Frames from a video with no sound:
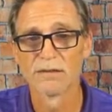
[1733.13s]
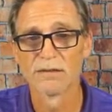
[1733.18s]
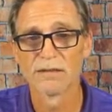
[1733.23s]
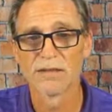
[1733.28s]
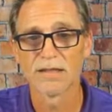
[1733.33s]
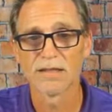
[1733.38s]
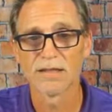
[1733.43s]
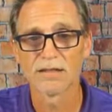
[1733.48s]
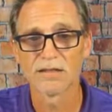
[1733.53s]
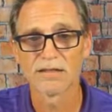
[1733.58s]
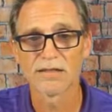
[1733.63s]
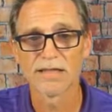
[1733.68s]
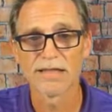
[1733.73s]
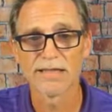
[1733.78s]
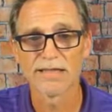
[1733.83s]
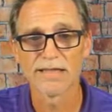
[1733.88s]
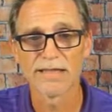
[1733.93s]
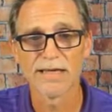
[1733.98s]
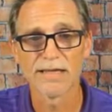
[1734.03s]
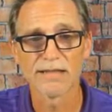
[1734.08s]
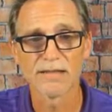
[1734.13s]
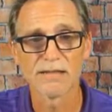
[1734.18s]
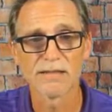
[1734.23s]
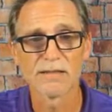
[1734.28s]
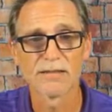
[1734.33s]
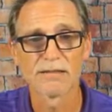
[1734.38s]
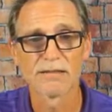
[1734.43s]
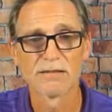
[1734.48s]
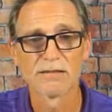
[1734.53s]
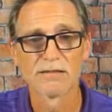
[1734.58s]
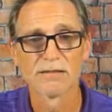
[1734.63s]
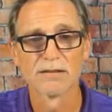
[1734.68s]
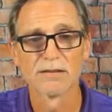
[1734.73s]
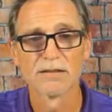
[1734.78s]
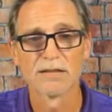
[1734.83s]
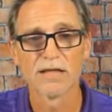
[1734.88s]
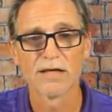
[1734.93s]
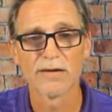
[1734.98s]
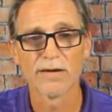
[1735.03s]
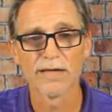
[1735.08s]
I'll say yes.
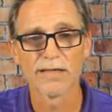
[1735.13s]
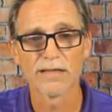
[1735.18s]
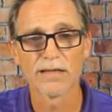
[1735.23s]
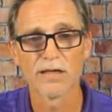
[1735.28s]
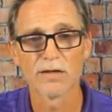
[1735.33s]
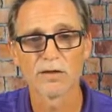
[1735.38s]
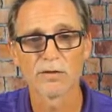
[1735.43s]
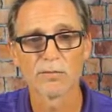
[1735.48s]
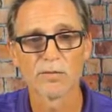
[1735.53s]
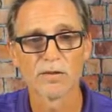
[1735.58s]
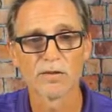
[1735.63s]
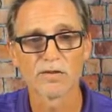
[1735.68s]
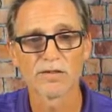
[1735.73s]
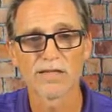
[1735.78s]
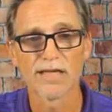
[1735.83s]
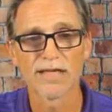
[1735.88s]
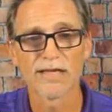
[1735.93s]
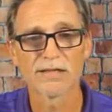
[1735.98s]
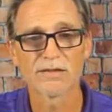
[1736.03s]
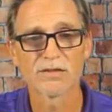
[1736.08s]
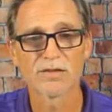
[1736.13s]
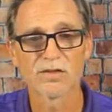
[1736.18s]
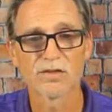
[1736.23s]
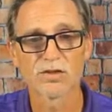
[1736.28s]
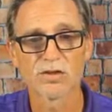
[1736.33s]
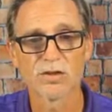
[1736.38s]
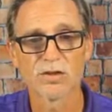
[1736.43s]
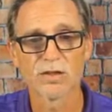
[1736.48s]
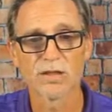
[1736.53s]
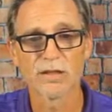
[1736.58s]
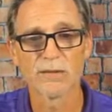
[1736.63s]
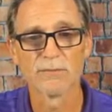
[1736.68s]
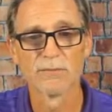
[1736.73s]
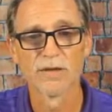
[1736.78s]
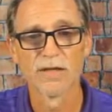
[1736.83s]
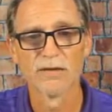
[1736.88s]
All right, 100 milliseconds is good.